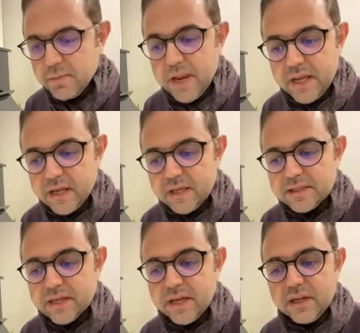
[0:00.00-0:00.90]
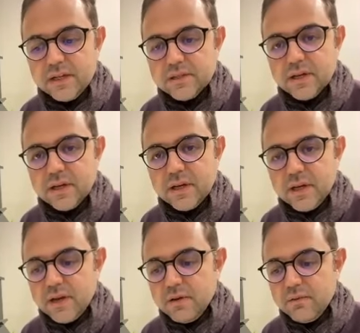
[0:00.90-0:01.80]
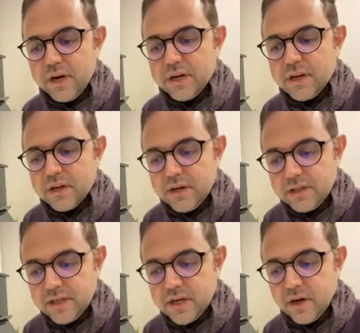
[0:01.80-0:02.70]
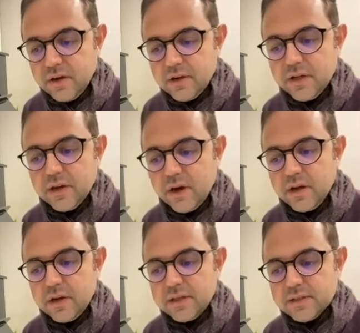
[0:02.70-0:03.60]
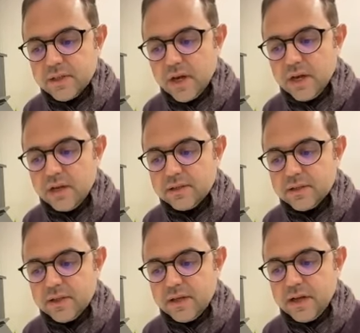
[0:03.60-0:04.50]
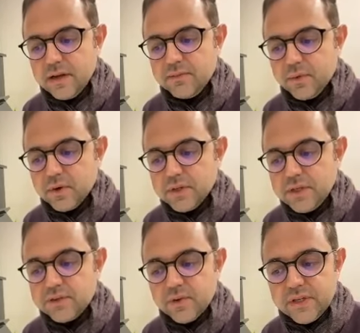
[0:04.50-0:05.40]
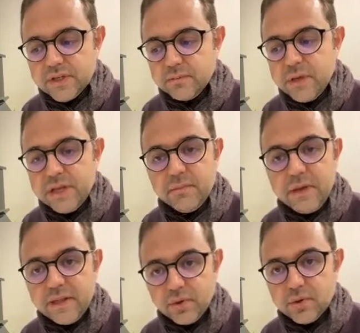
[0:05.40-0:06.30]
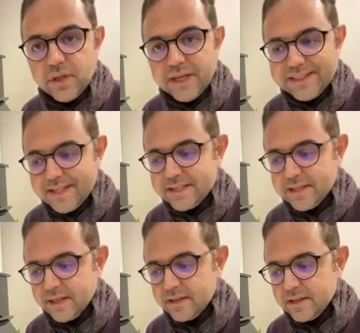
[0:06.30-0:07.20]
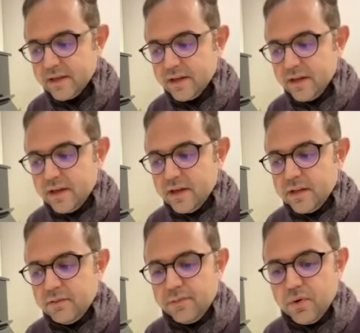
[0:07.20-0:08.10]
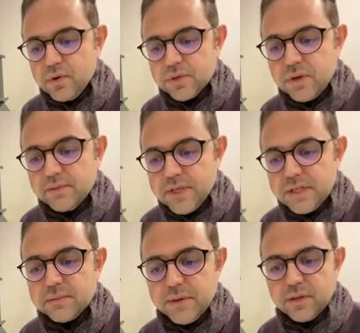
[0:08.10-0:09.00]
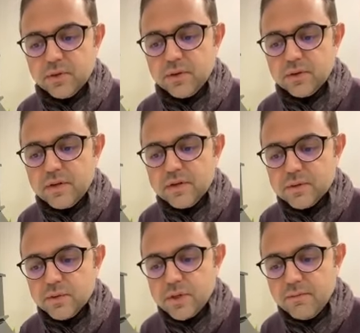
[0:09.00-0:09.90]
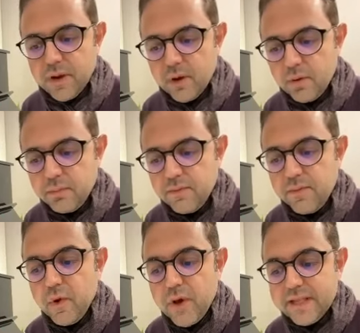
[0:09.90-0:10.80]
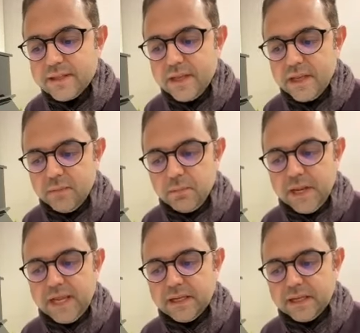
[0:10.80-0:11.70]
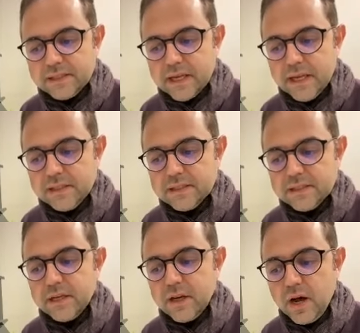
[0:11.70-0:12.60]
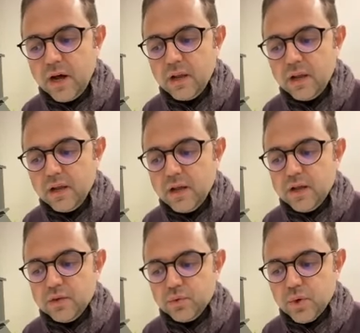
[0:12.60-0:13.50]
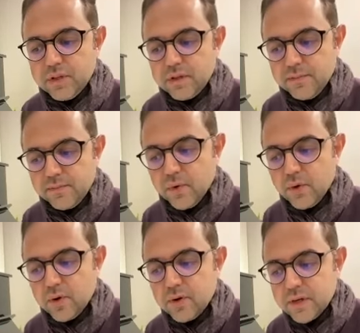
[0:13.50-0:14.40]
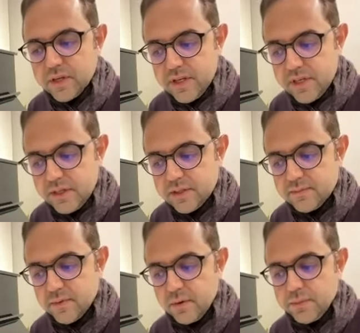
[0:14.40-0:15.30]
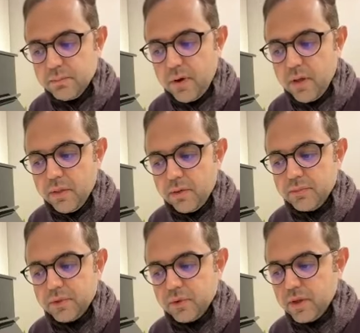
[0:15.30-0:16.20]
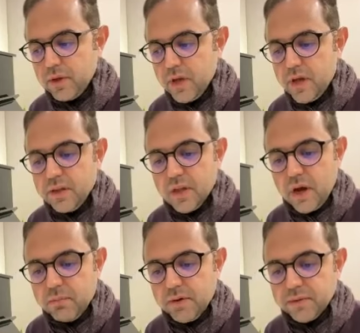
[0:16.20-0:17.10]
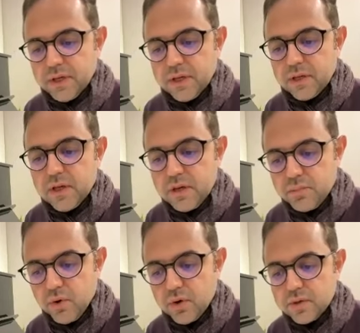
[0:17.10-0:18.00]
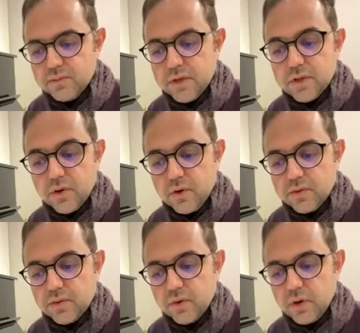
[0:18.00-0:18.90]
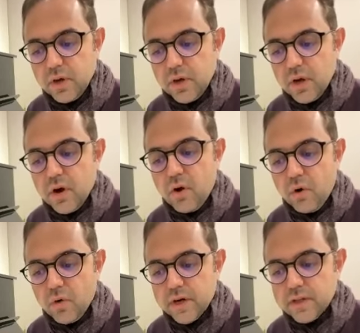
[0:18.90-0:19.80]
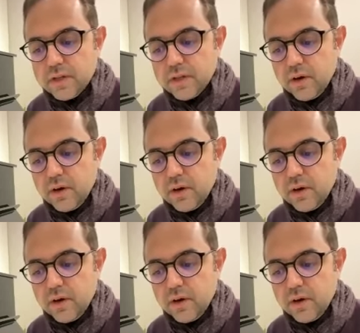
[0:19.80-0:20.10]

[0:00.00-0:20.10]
playing a scale is very critical in all styles. And for this reason, many methods existed. The focus of this method is to develop fluently in playing scales in all 24 keys from the bottom to the top of the keyboard with control over the